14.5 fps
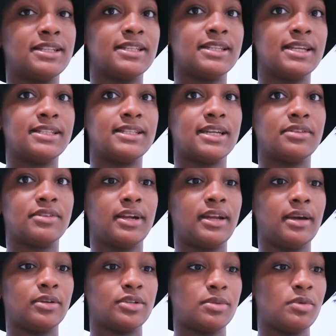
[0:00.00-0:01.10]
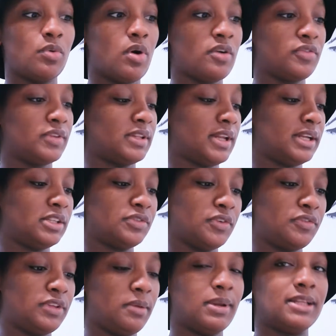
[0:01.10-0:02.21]
It's 9.10 right now, so I'm going to walk for the next
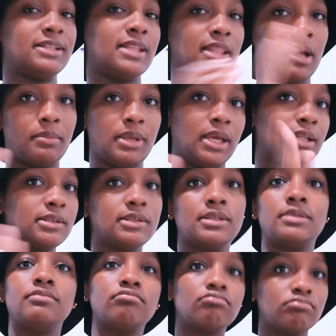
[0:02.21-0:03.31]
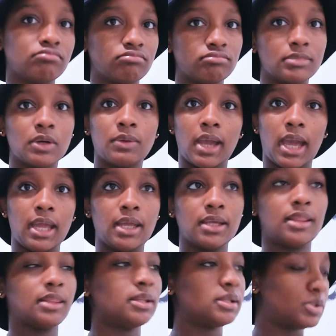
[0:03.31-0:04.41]
50 minutes and that'll be it. Okay,
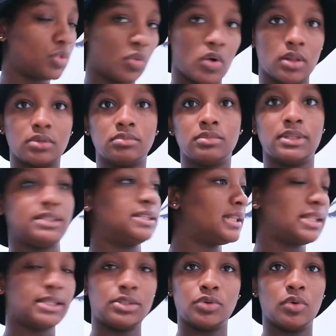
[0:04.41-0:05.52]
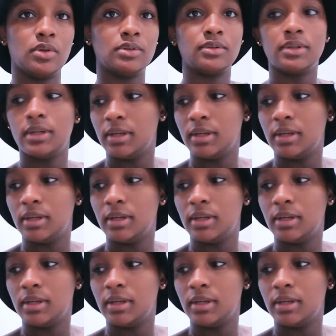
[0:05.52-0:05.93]
it's all. It's it and that's all.